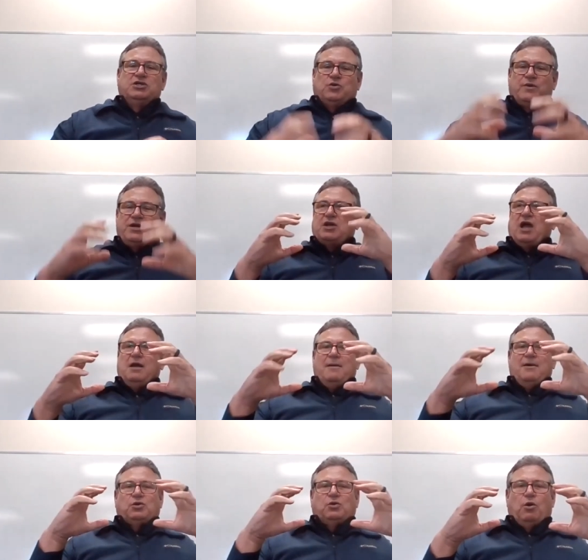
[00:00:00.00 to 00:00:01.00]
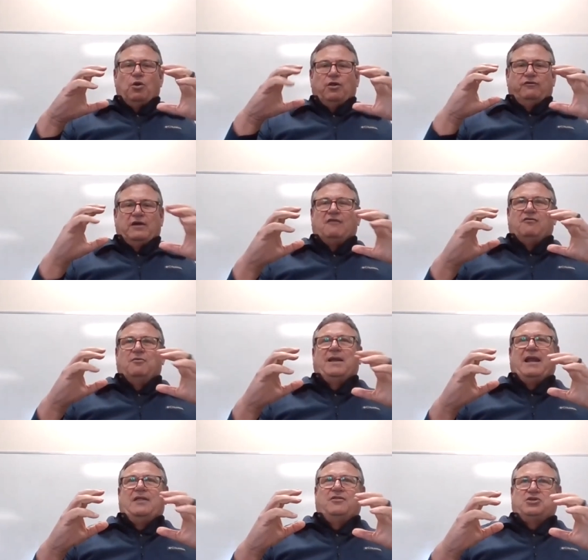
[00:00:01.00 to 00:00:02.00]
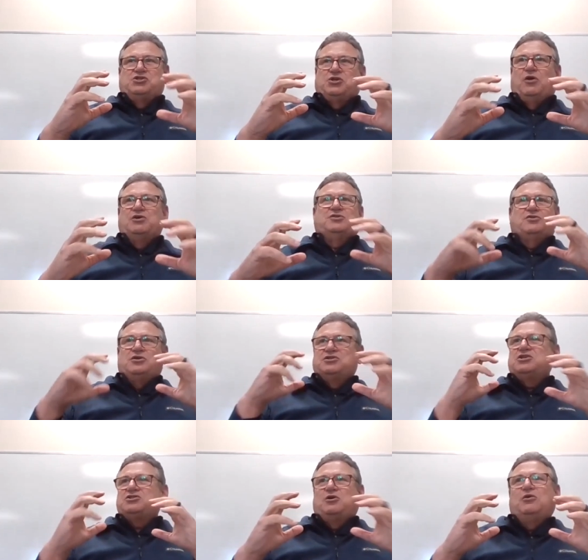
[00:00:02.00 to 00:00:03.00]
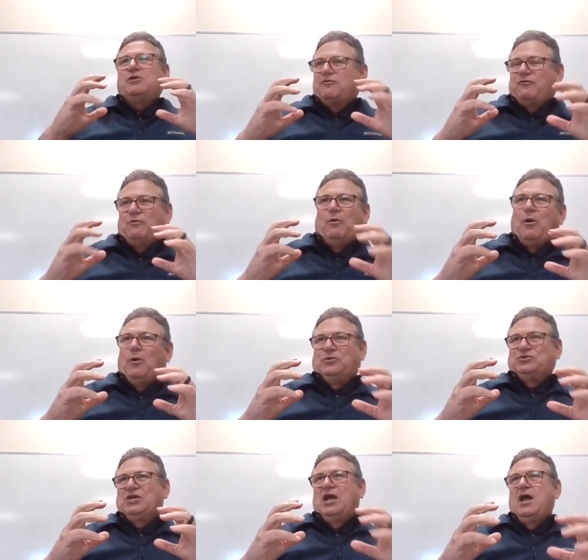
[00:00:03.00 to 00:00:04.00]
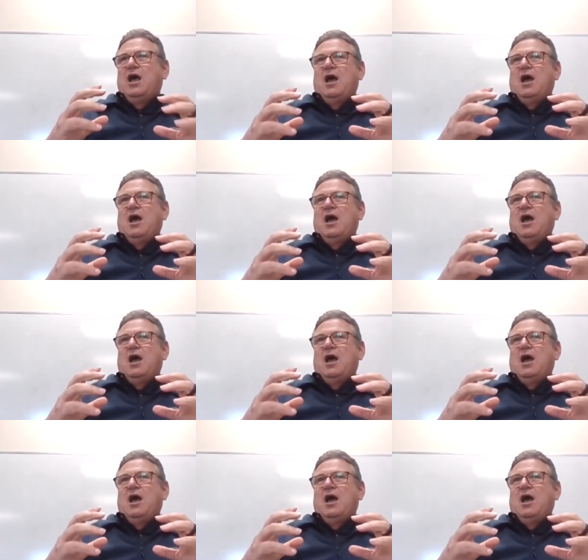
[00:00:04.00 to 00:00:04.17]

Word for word: So, when you talk about the role of government and the church, they're just two different roles.